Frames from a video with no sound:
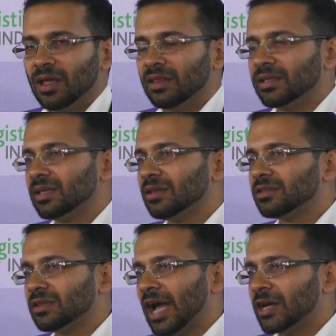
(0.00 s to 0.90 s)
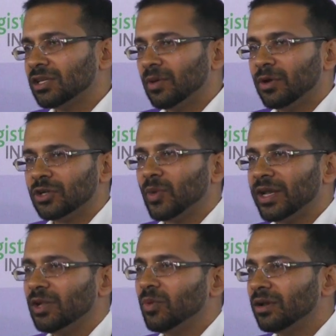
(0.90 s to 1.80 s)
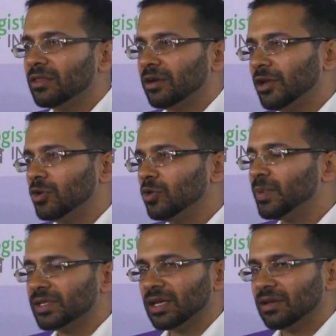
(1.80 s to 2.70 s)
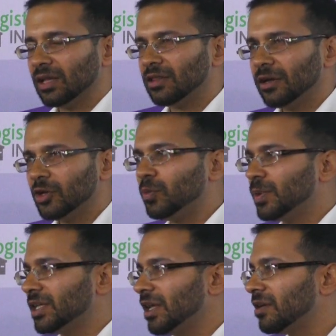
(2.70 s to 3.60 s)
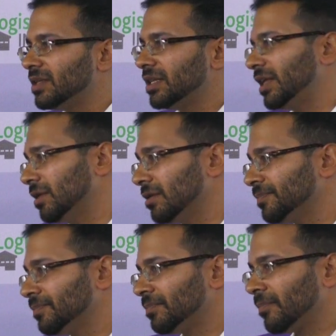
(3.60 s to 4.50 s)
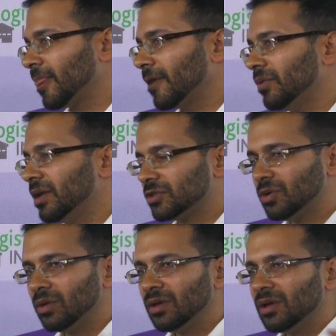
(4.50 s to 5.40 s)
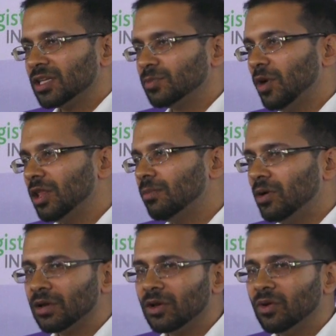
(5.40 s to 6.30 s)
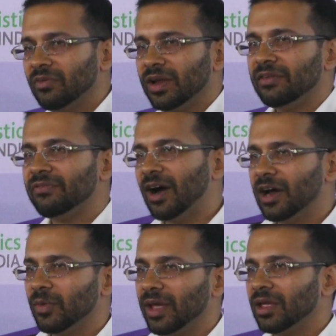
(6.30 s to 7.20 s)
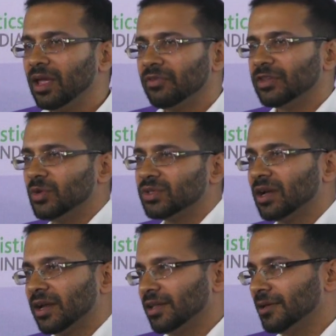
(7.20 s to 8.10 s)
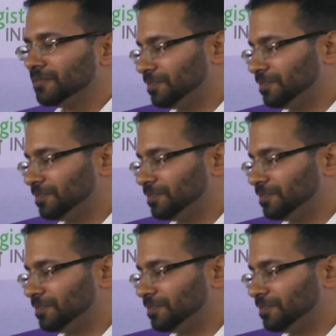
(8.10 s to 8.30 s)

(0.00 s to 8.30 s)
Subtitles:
This is actually about a 21 to 32% increase in the yield over there. So small amount can go very far away if it's used correctly.